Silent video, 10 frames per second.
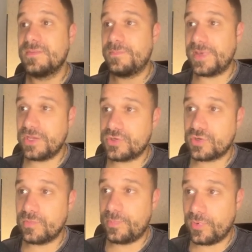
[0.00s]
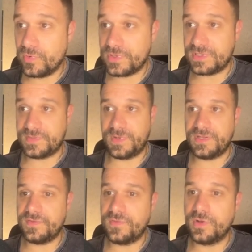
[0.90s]
page components by
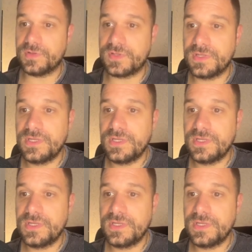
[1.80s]
default.